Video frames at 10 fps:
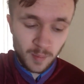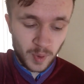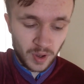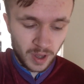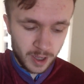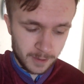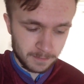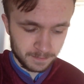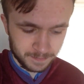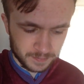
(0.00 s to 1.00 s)

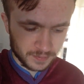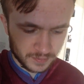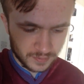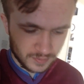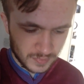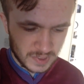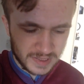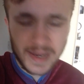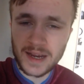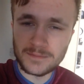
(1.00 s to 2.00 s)
But
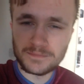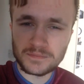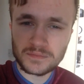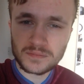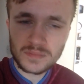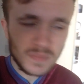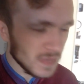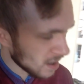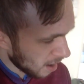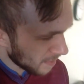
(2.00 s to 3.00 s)
yeah,
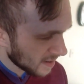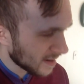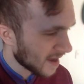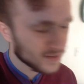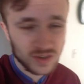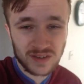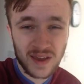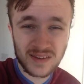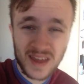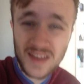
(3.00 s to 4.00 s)
I mean, as I
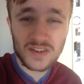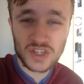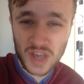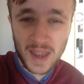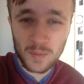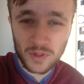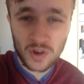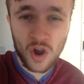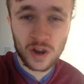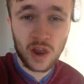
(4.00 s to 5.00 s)
said, it is a shame that
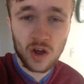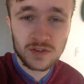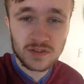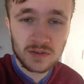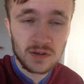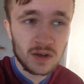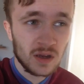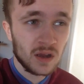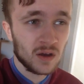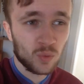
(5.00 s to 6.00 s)
Conor lost.
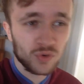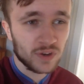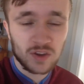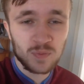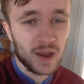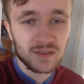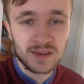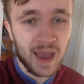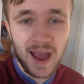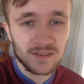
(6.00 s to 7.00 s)
Wasn't
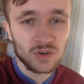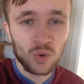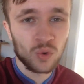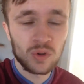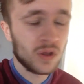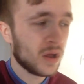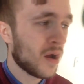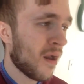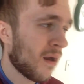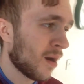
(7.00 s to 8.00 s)
expecting it at all.
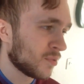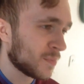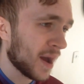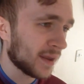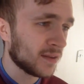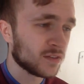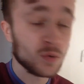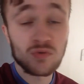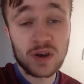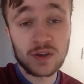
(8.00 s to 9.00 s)
It was a bad end to
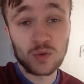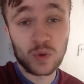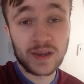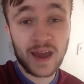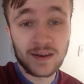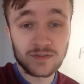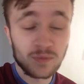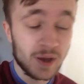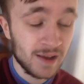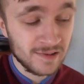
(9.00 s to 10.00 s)
a really good weekend for
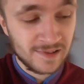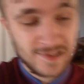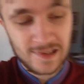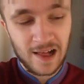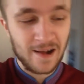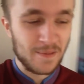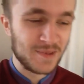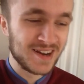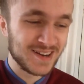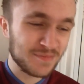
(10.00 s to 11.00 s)
me.
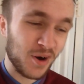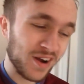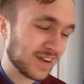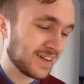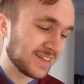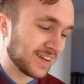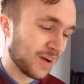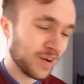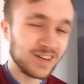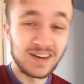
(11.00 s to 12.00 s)
But I
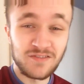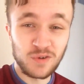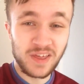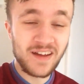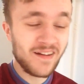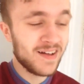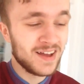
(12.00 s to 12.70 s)
can live with it.